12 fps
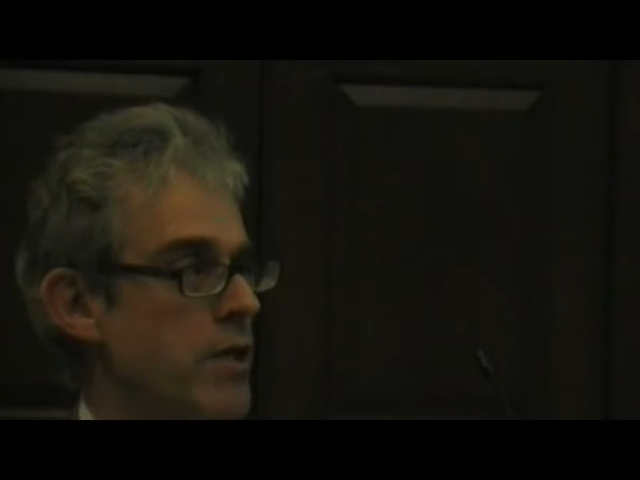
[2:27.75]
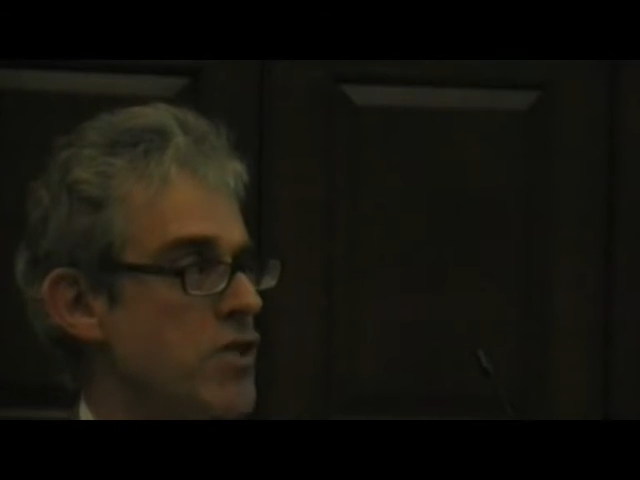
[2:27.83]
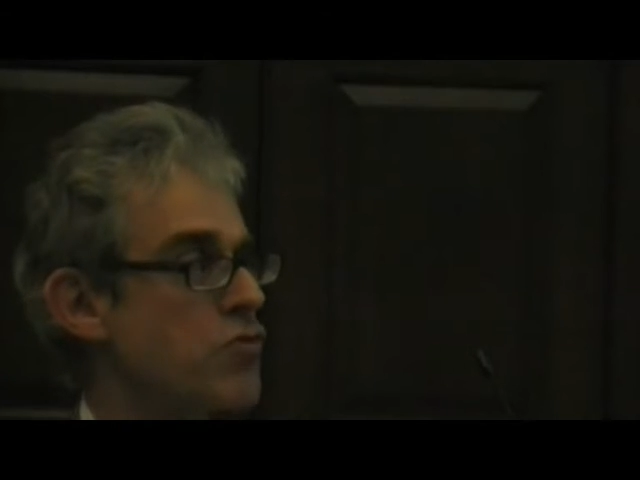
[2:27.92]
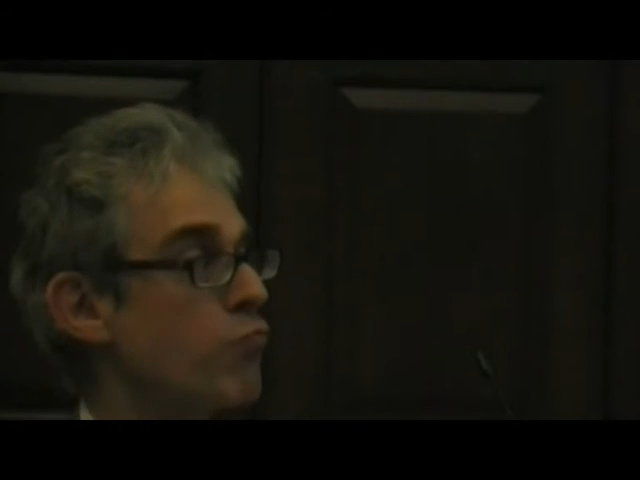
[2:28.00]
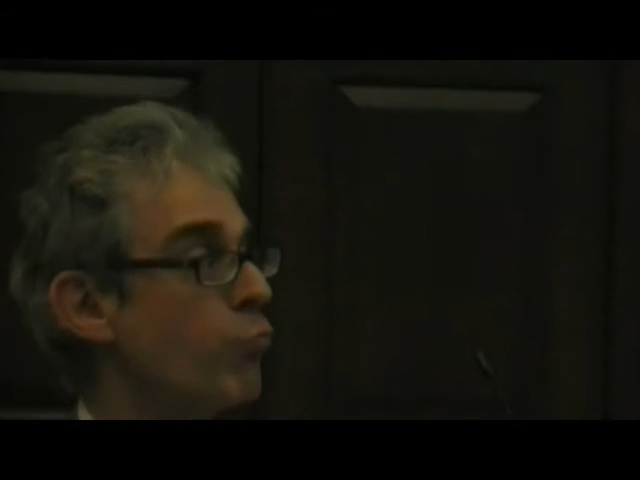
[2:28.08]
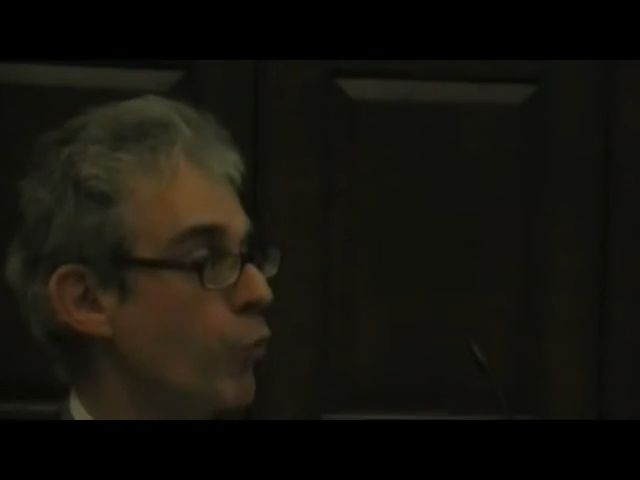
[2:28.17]

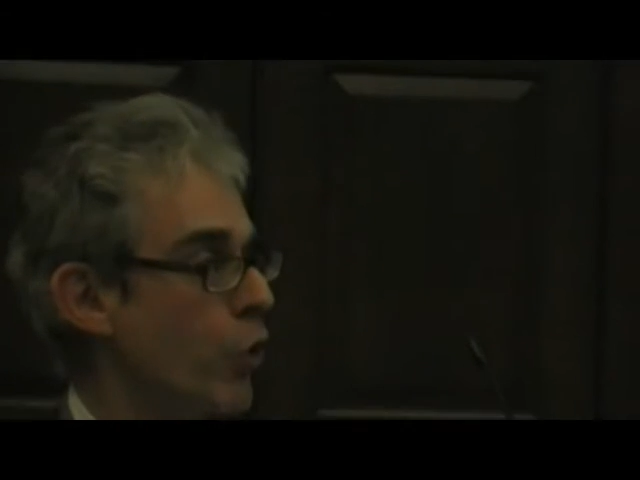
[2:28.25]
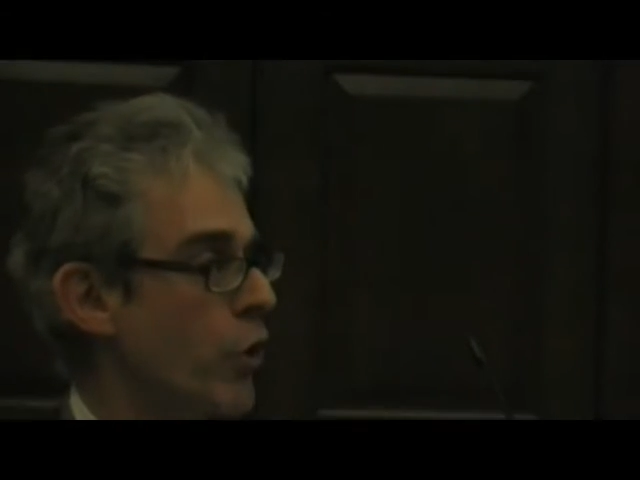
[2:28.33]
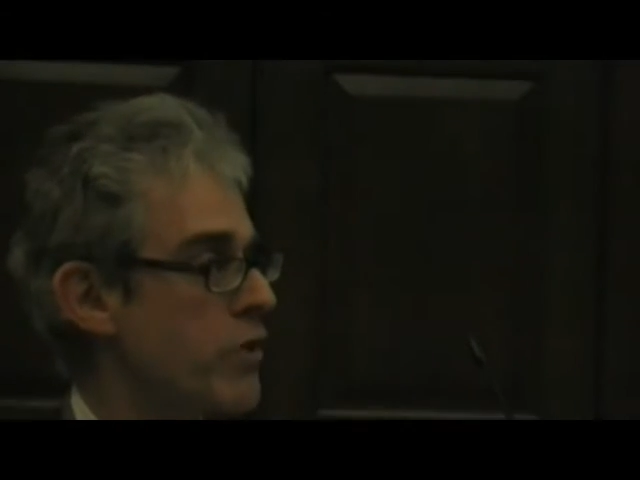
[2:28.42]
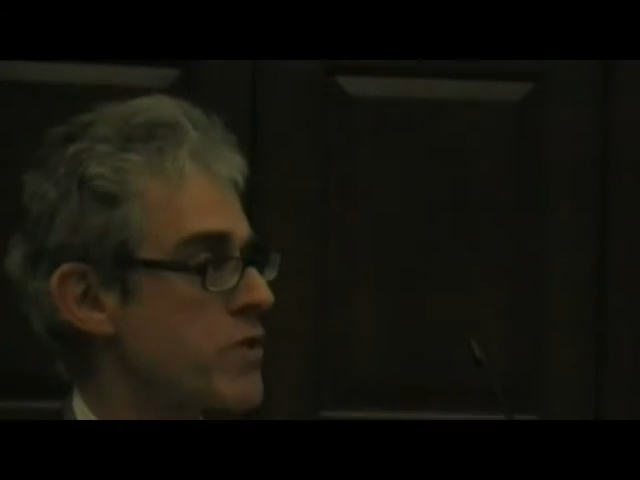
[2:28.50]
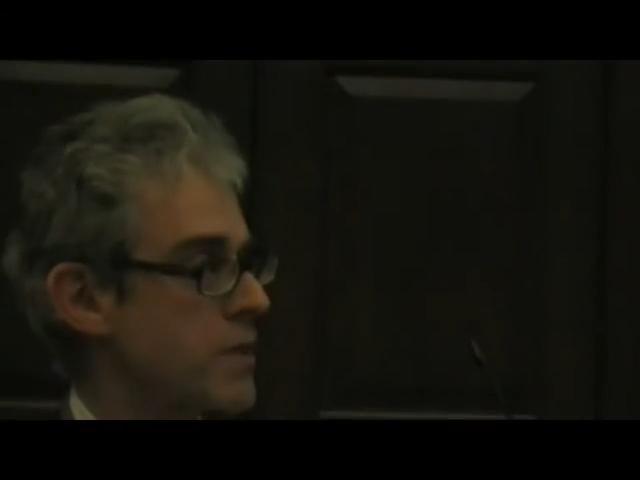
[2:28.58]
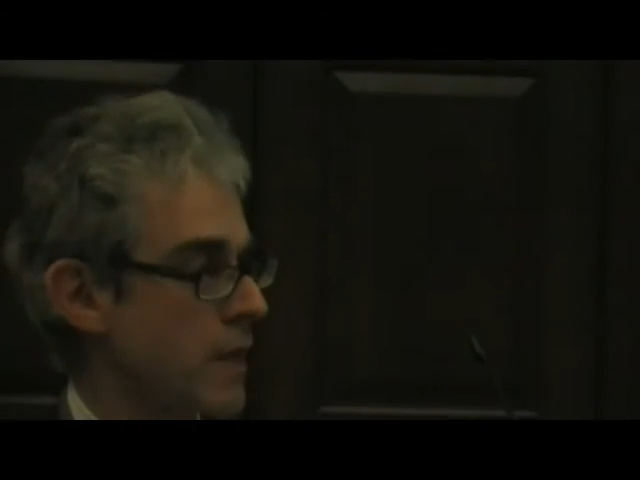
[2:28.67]
is
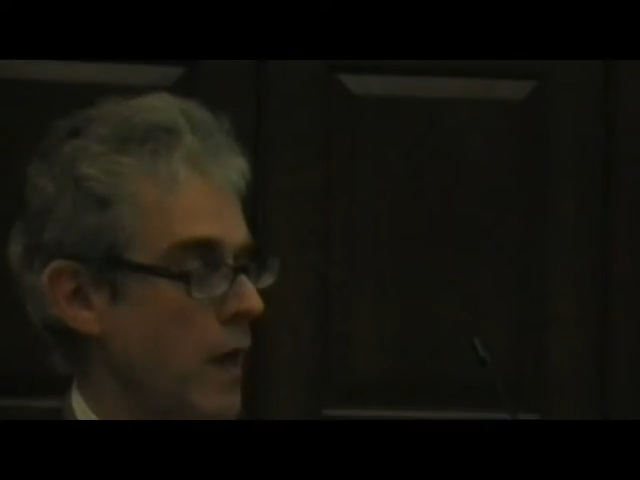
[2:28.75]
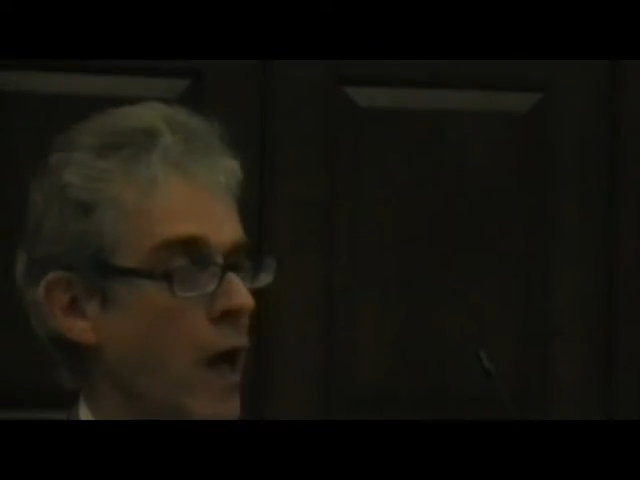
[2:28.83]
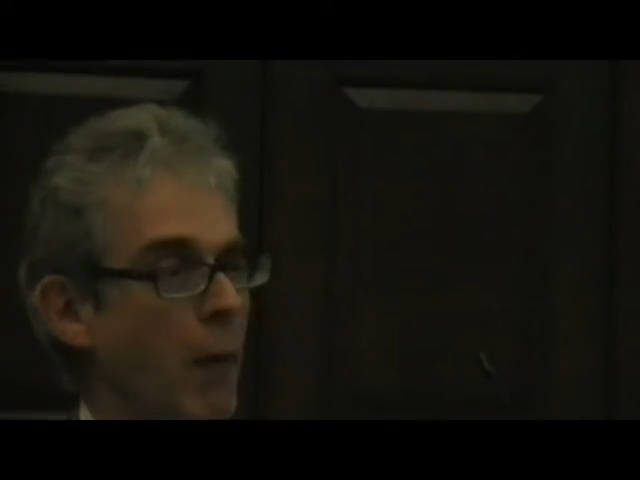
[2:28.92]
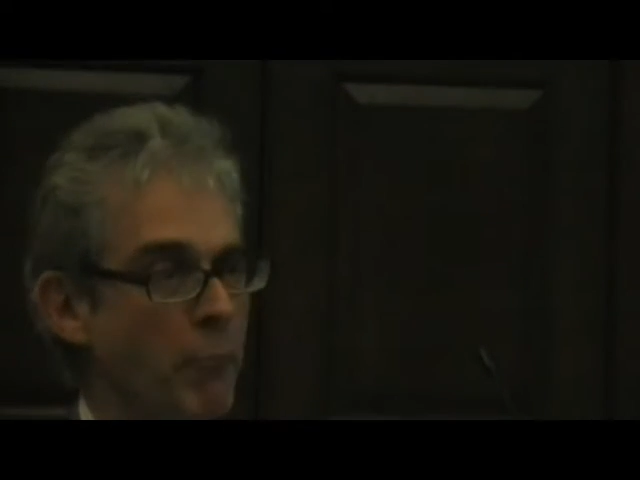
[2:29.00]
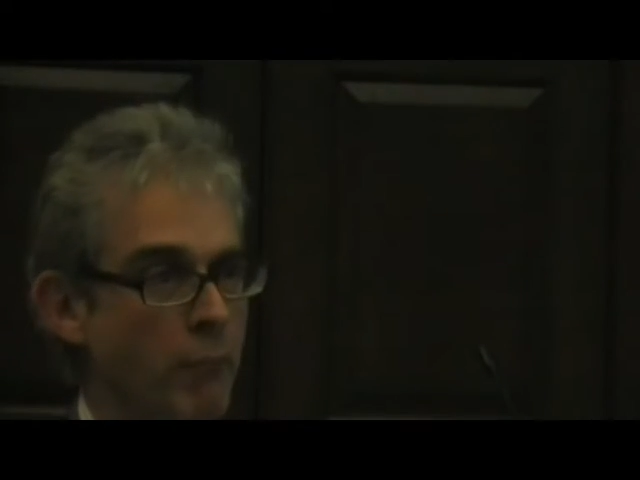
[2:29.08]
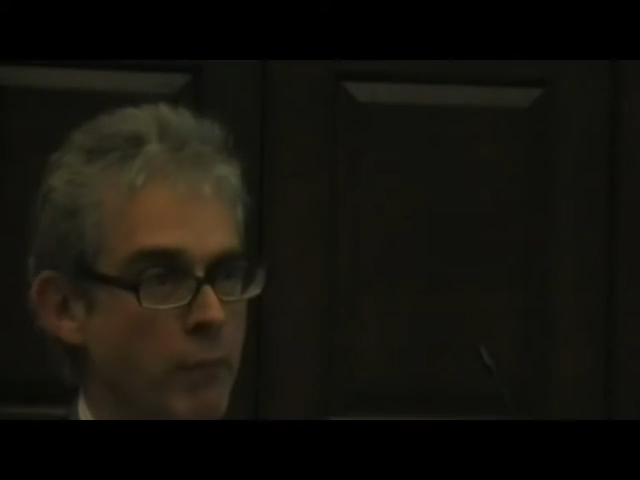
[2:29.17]
worse to
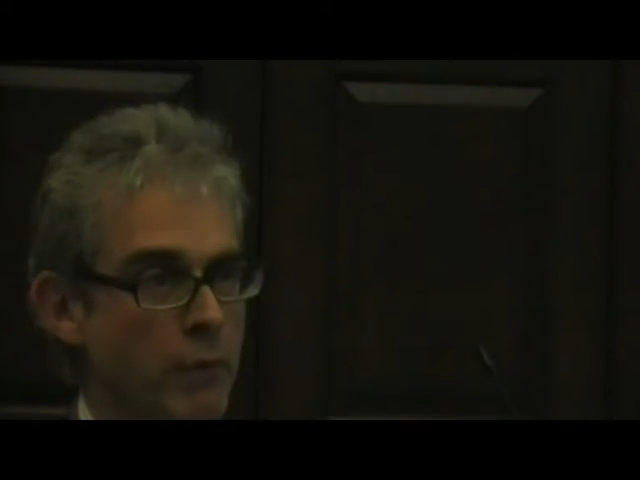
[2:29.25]
come